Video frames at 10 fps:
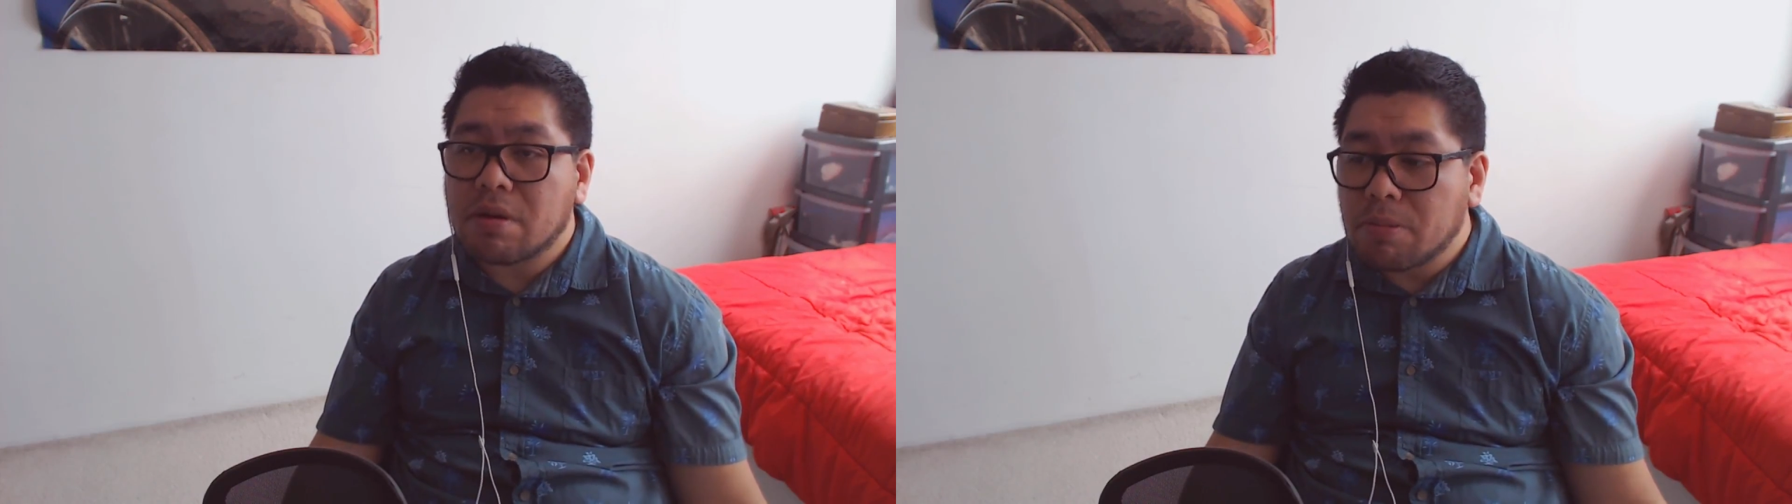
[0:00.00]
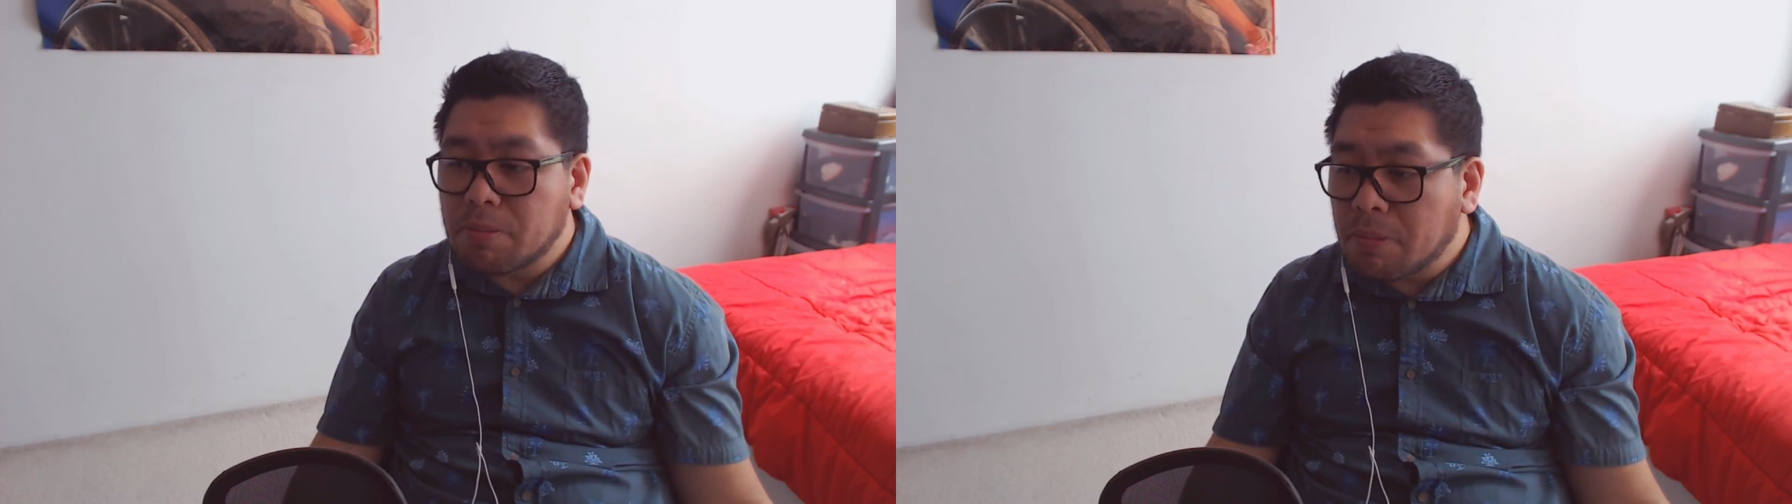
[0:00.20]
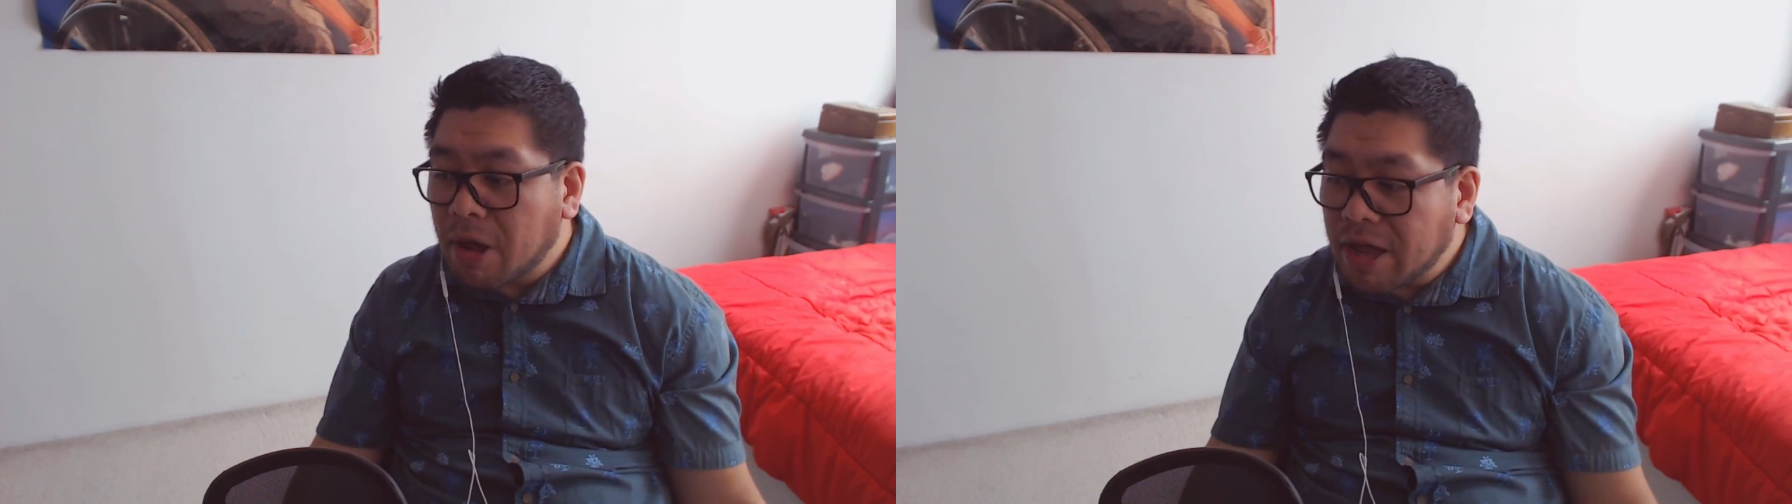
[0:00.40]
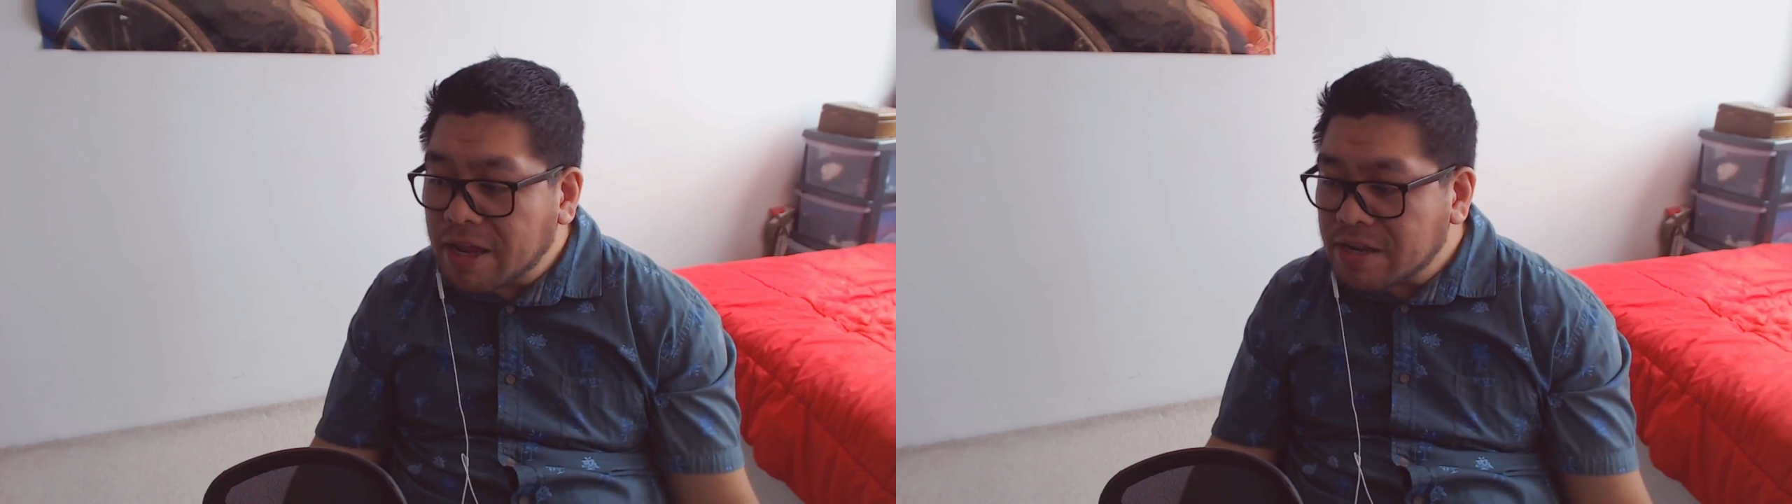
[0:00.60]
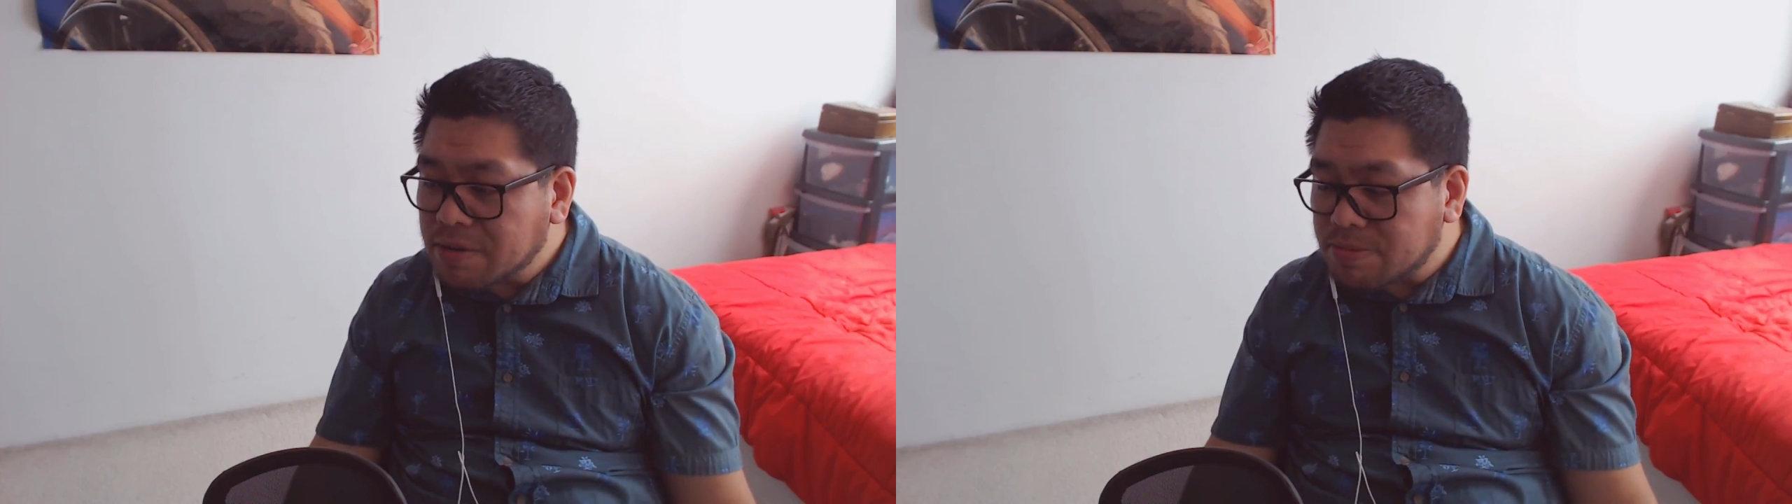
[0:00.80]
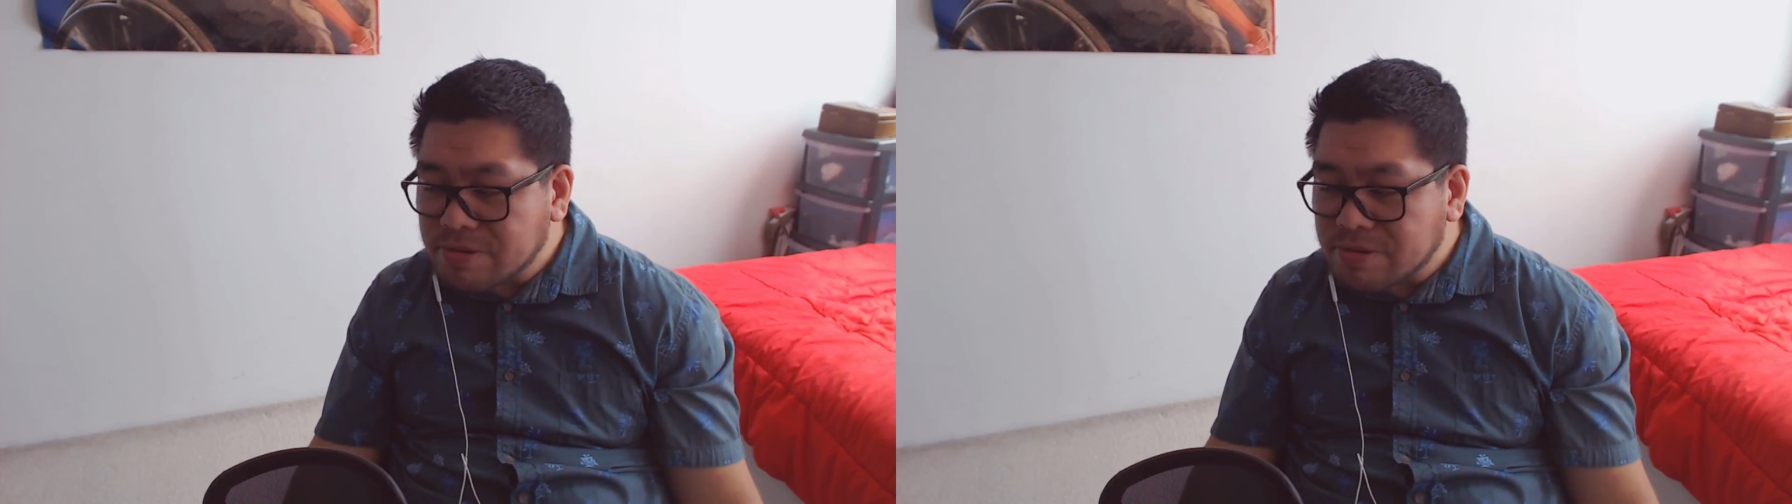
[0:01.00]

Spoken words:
Mike